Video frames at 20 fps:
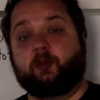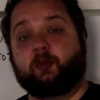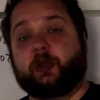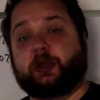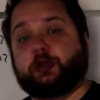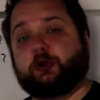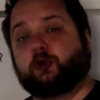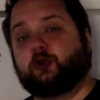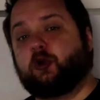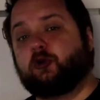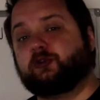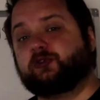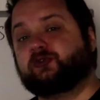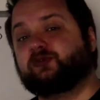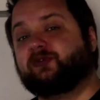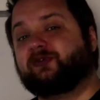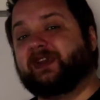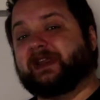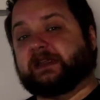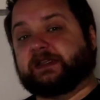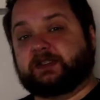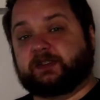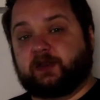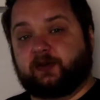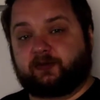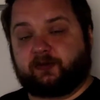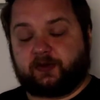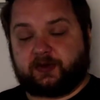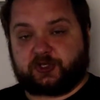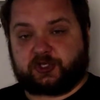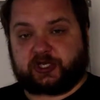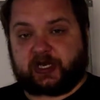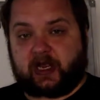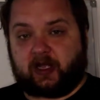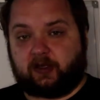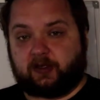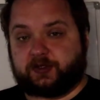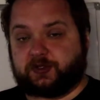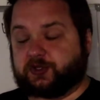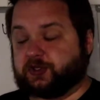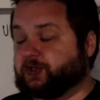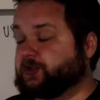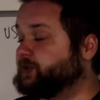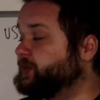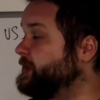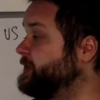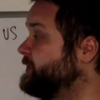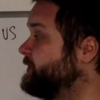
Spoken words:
but you're going to face different challenges